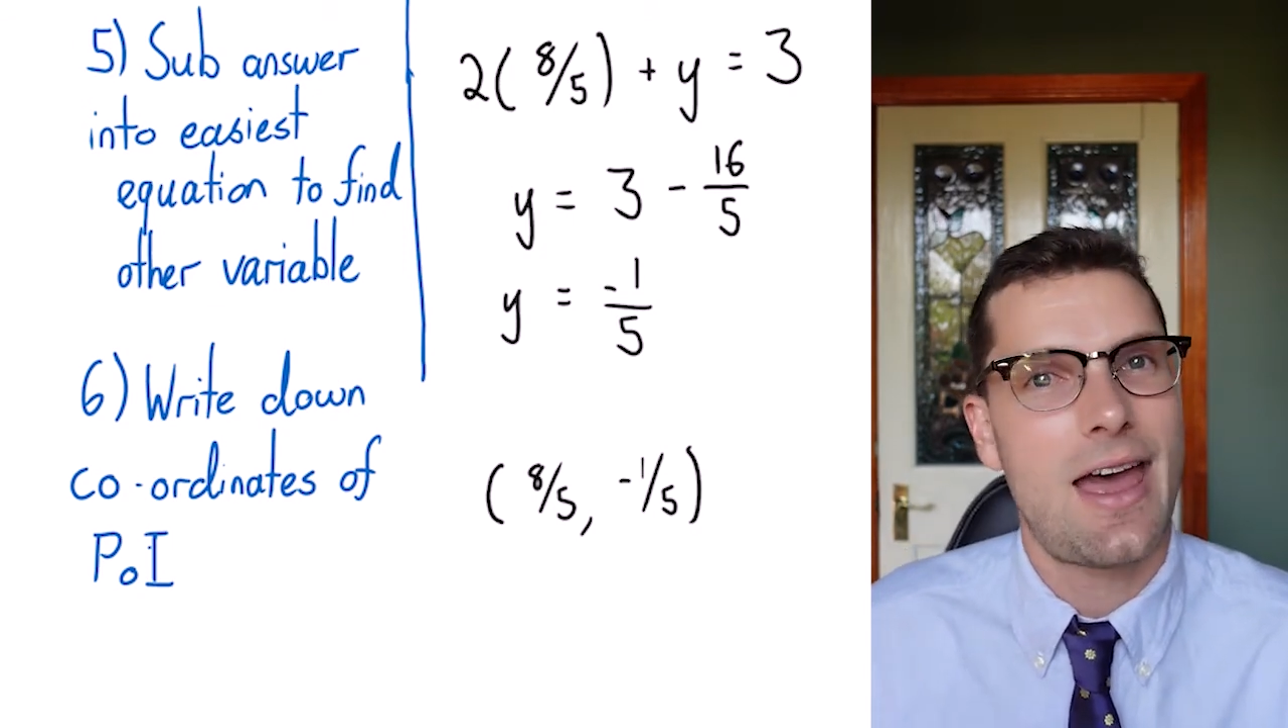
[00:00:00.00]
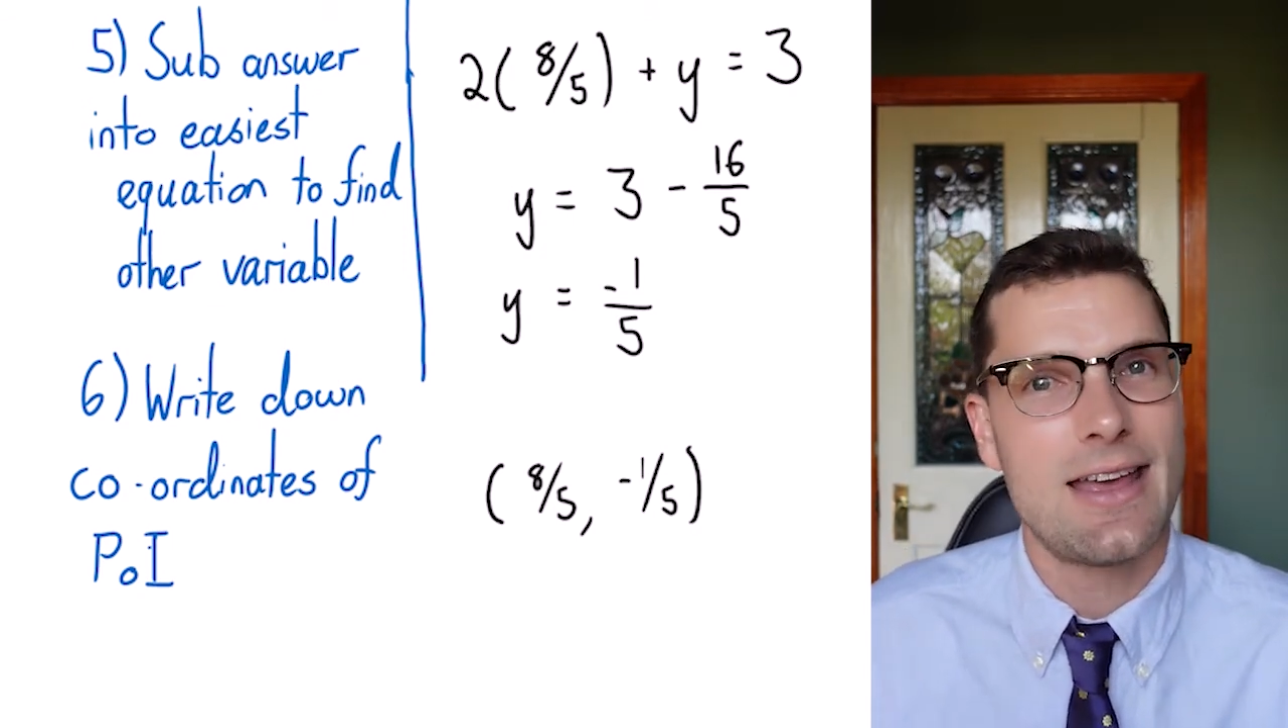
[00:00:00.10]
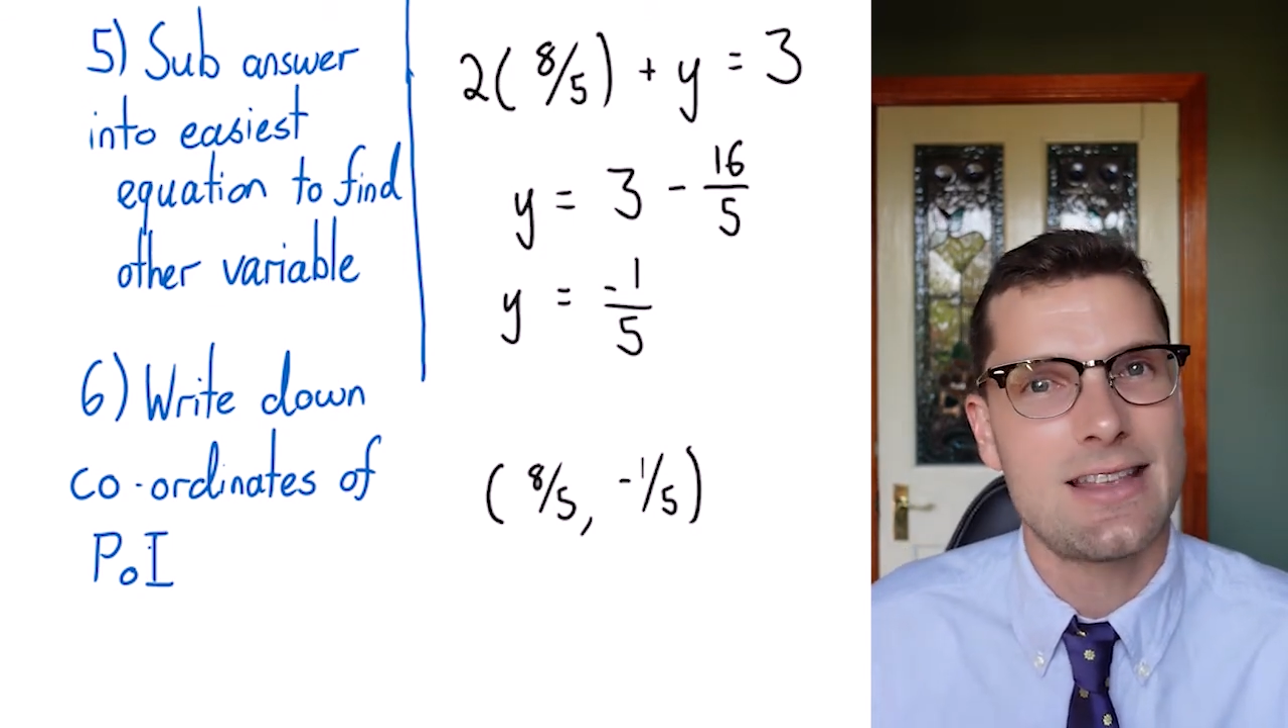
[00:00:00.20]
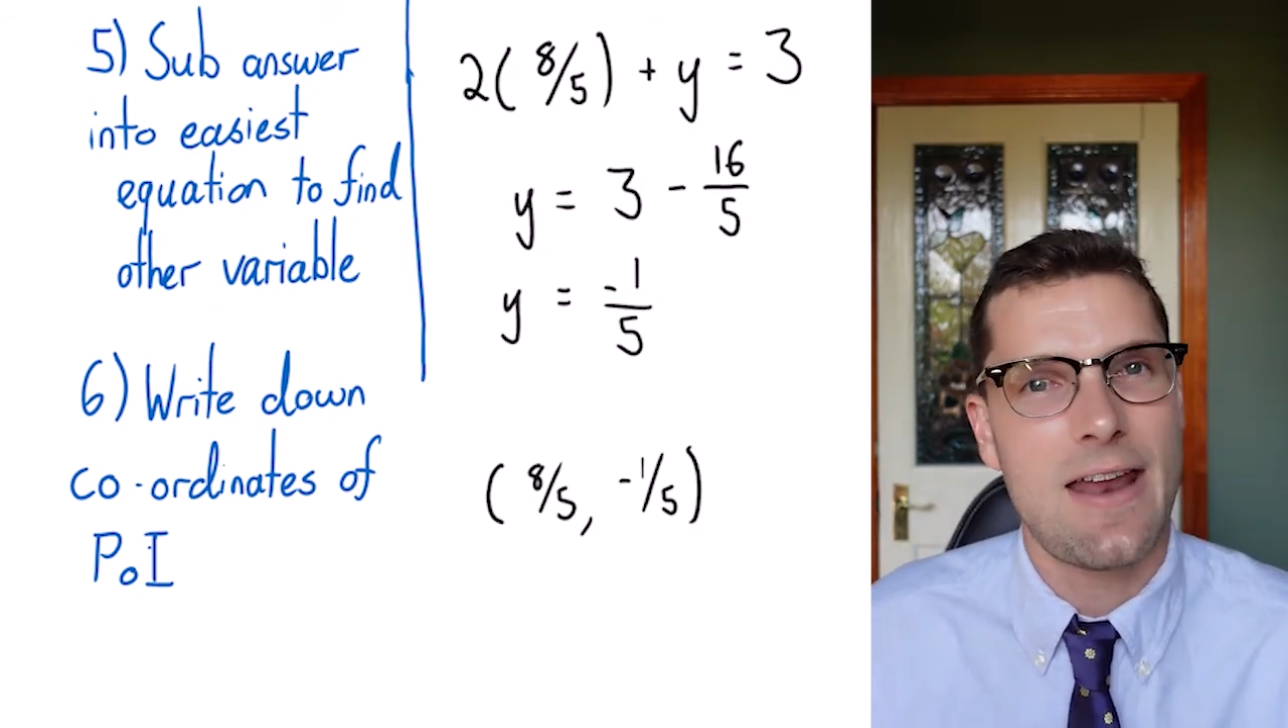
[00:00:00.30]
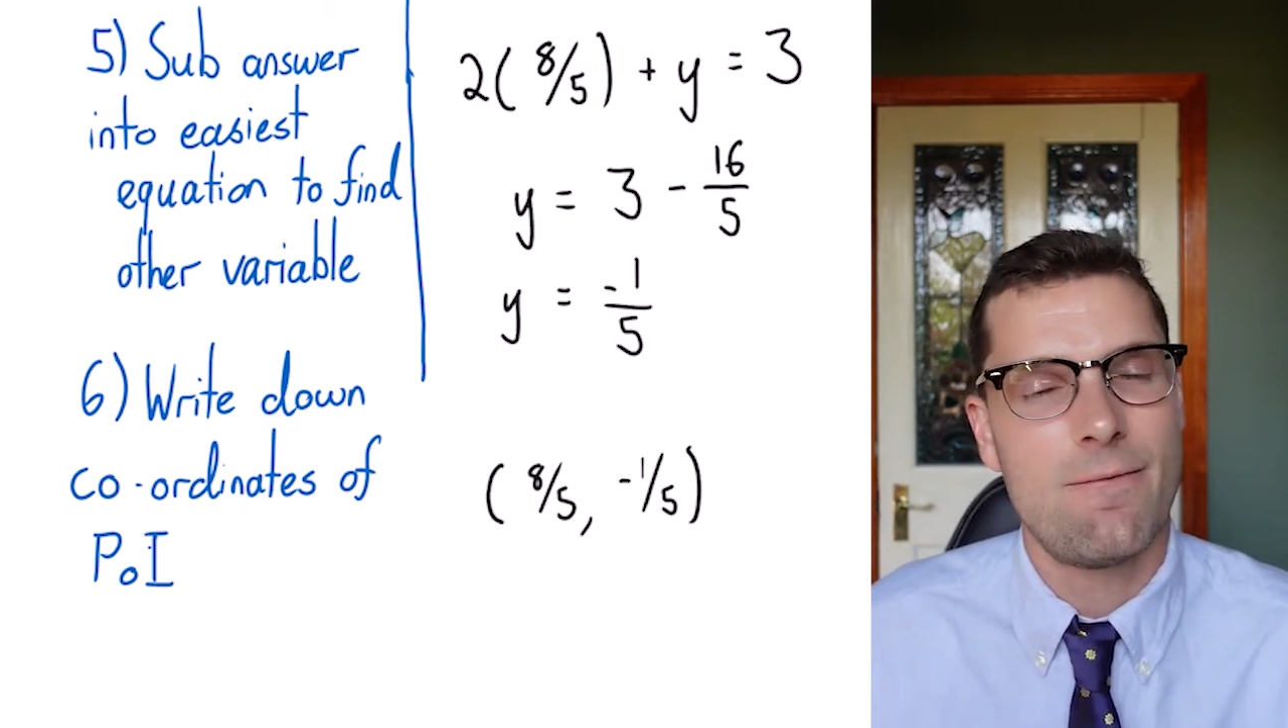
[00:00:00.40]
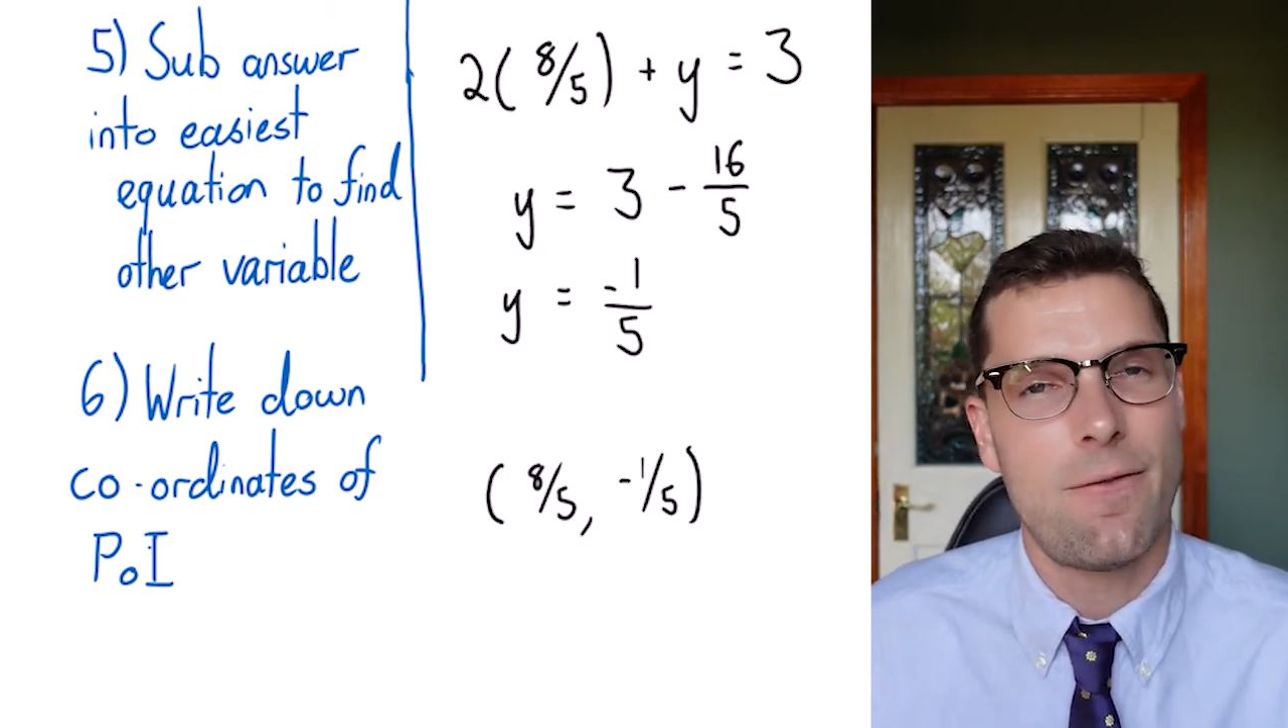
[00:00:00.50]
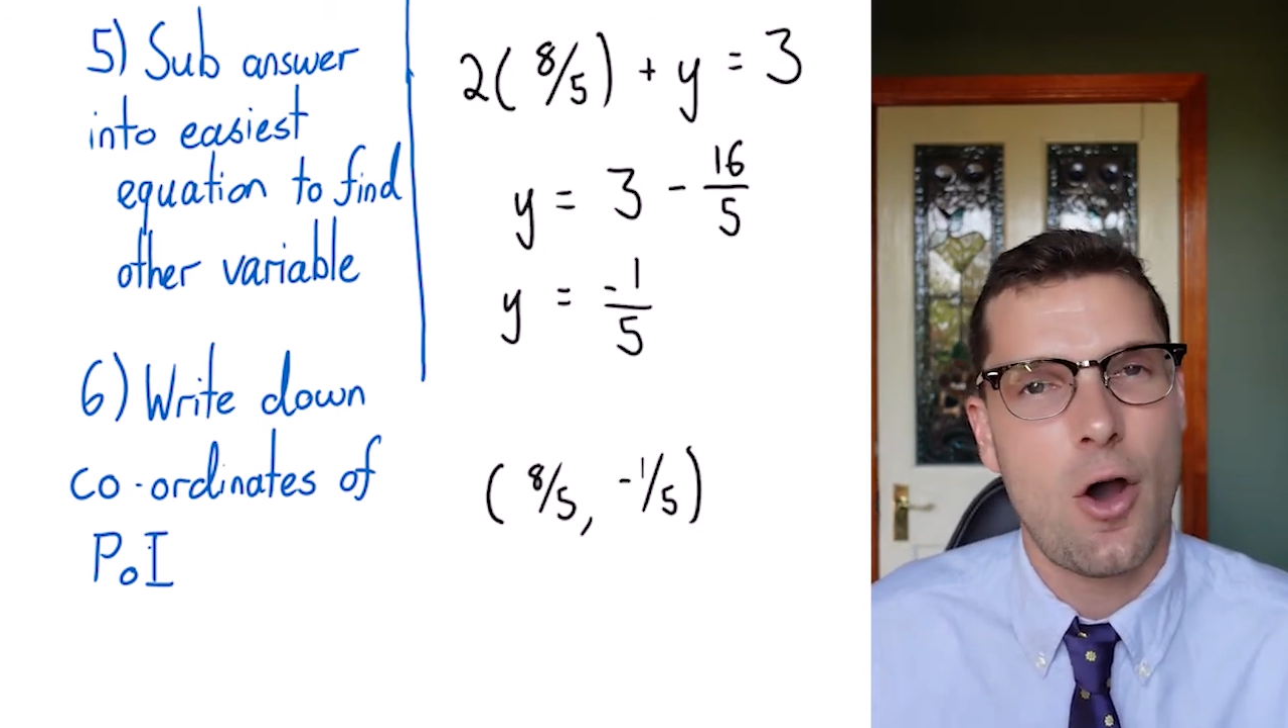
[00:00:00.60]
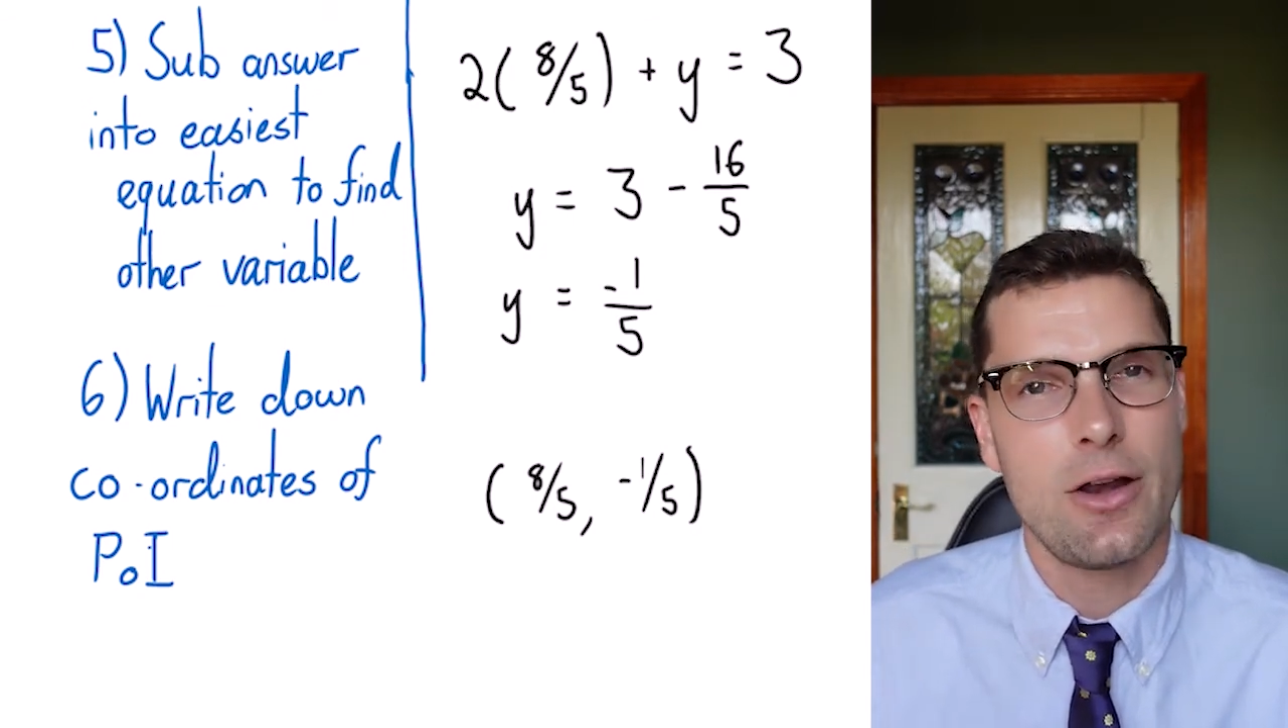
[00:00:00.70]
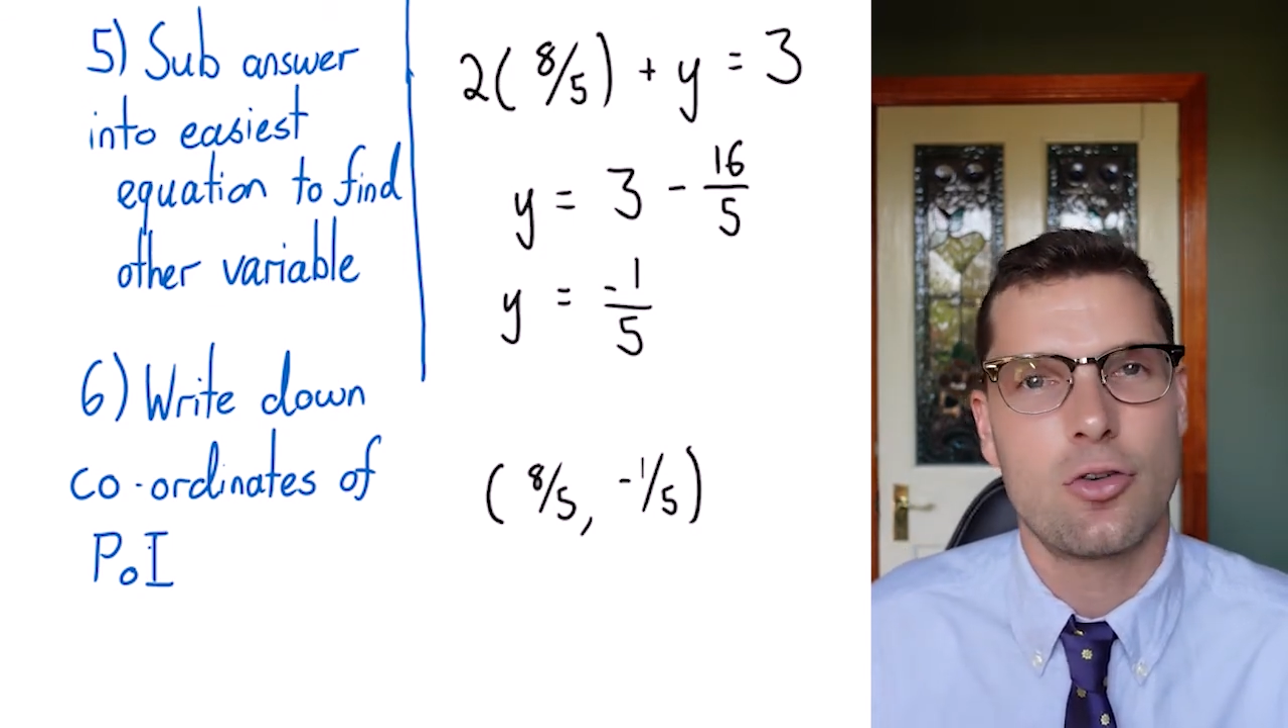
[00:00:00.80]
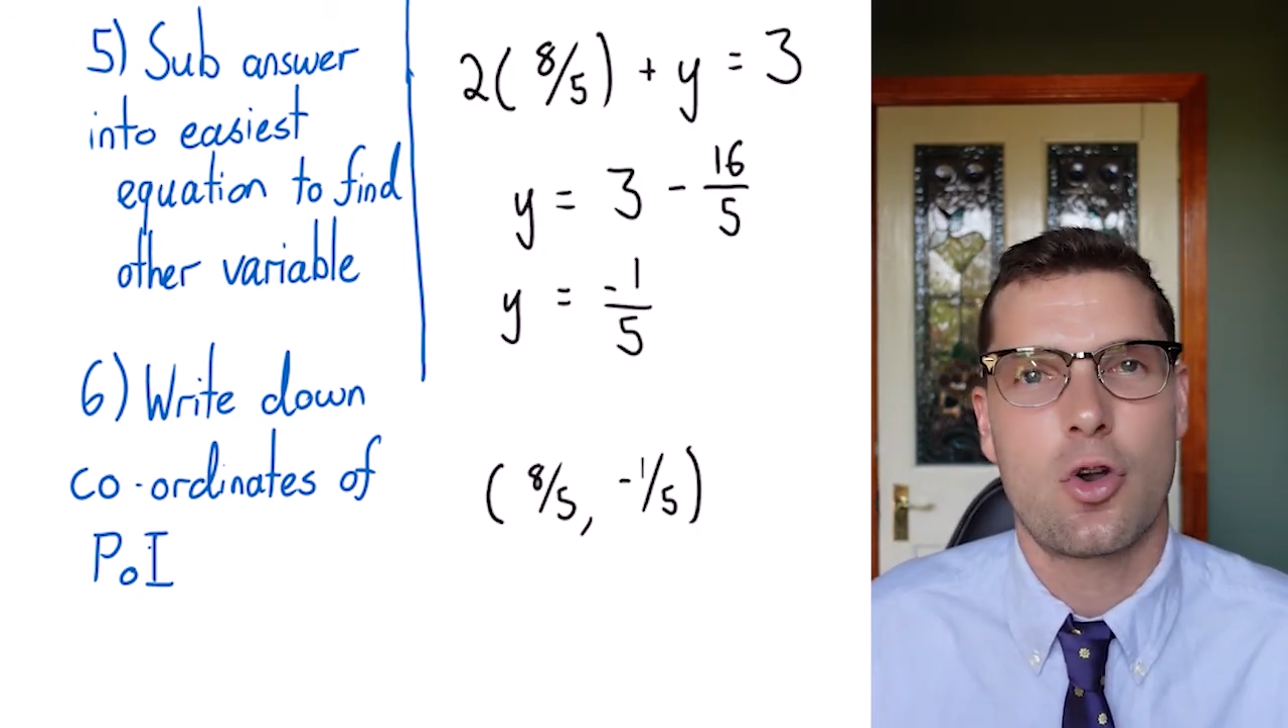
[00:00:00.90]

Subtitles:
as that final